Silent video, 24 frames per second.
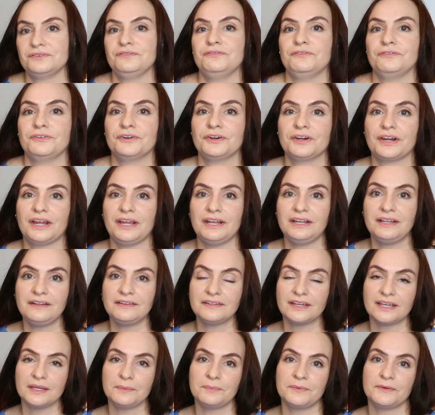for any
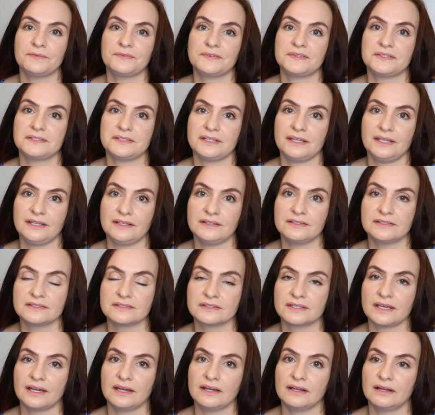type of stains
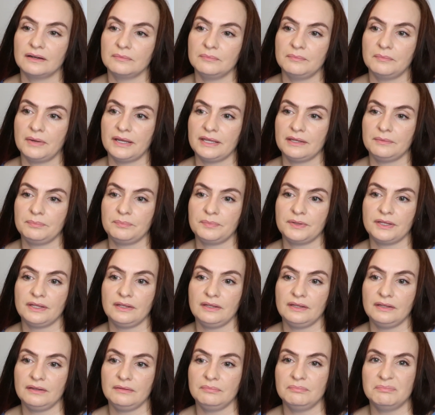that might
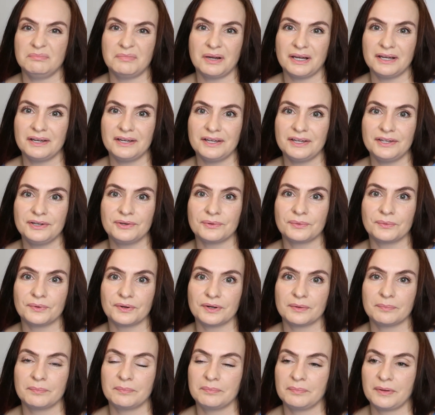be mud
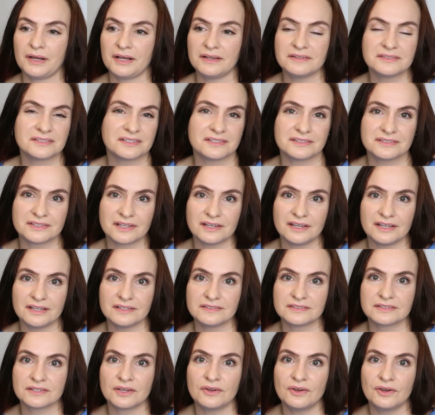or pasta
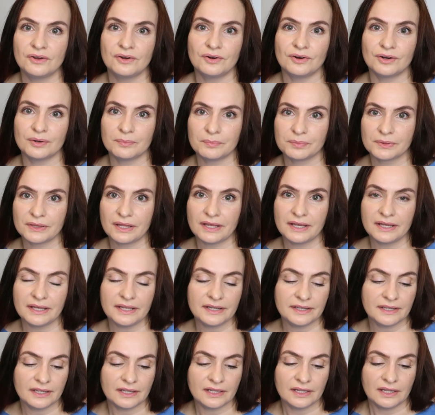sauce or
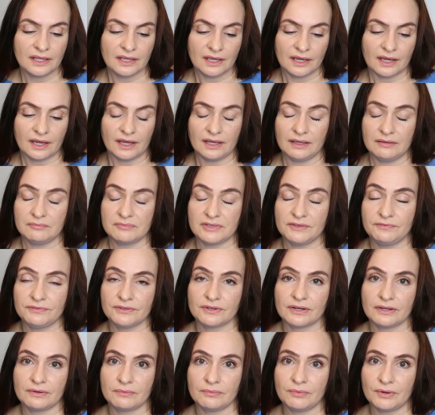blood, if you're
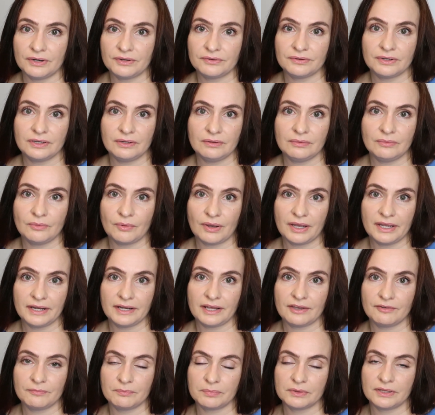wondering why I'd
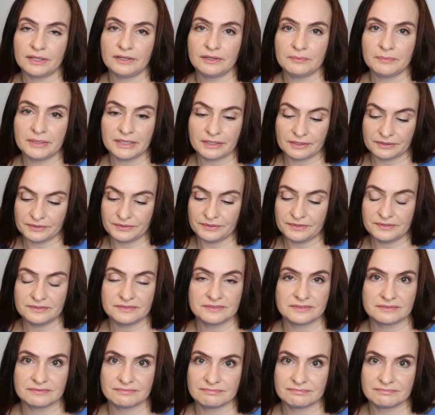have blood on my clothes,